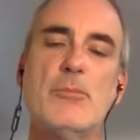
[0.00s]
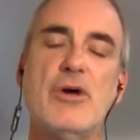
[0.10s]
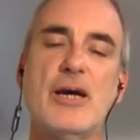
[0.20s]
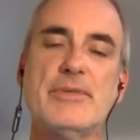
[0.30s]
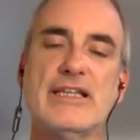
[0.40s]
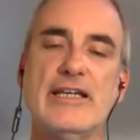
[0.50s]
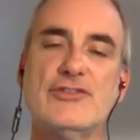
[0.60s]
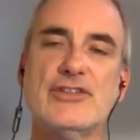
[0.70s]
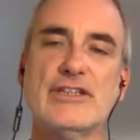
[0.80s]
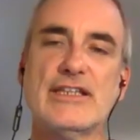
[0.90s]

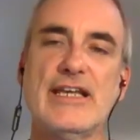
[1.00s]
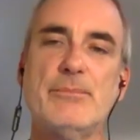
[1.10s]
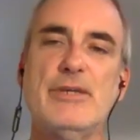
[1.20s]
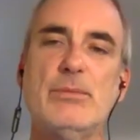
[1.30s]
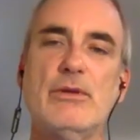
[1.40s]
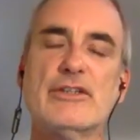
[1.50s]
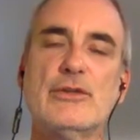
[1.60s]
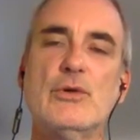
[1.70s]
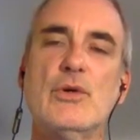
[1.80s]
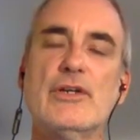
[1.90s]
populations and peoples
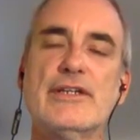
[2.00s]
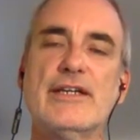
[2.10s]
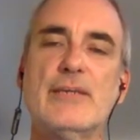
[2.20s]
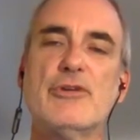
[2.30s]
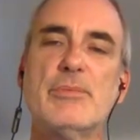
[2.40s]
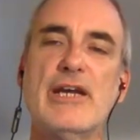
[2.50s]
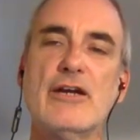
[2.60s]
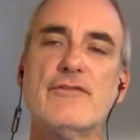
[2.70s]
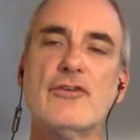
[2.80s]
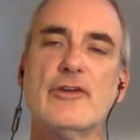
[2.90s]
who weren't
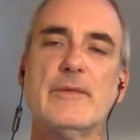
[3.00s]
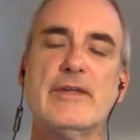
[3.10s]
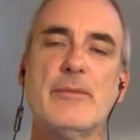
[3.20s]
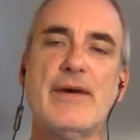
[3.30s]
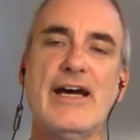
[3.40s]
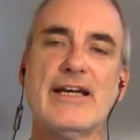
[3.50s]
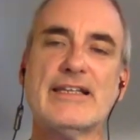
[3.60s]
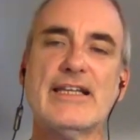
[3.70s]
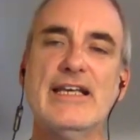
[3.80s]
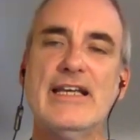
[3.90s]
prepared for them in the
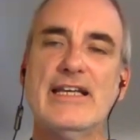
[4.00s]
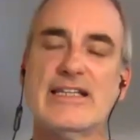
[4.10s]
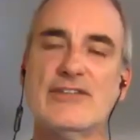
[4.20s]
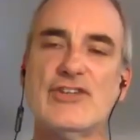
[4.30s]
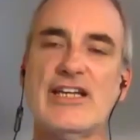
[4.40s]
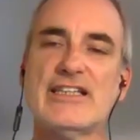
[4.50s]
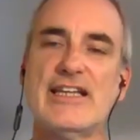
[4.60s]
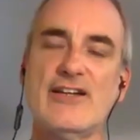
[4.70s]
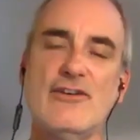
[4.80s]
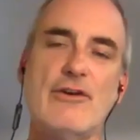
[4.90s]
past, suggests
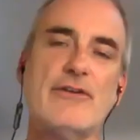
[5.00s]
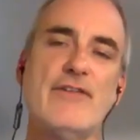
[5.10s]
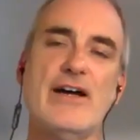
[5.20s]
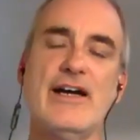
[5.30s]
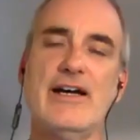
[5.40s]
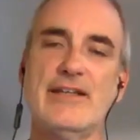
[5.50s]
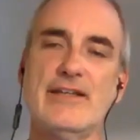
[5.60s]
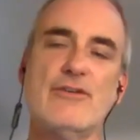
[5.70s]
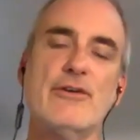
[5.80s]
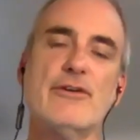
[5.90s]
that
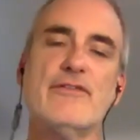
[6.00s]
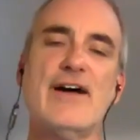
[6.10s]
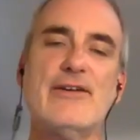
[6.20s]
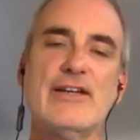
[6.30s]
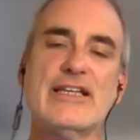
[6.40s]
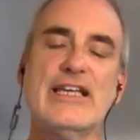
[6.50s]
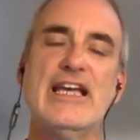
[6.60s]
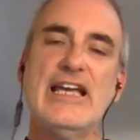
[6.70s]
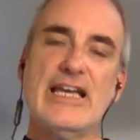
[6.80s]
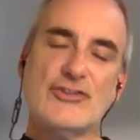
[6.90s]
coronavirus
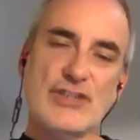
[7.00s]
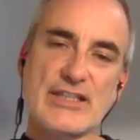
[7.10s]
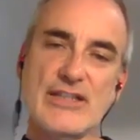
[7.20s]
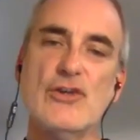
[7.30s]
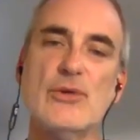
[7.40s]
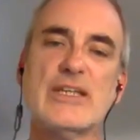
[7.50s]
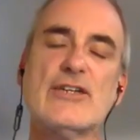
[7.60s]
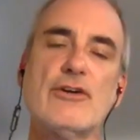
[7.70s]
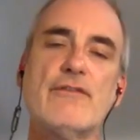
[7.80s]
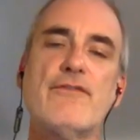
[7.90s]
is just the newest
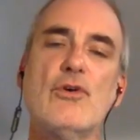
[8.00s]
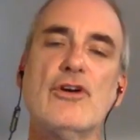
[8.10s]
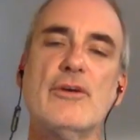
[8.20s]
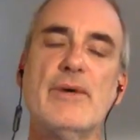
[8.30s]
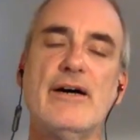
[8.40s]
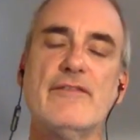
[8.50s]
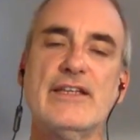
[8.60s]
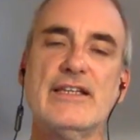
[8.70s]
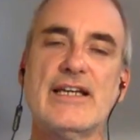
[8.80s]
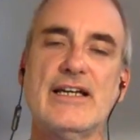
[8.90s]
sort of form of
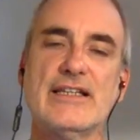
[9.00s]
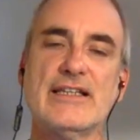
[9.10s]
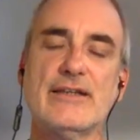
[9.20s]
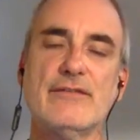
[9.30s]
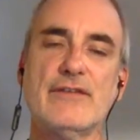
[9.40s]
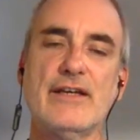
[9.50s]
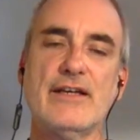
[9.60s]
these kinds of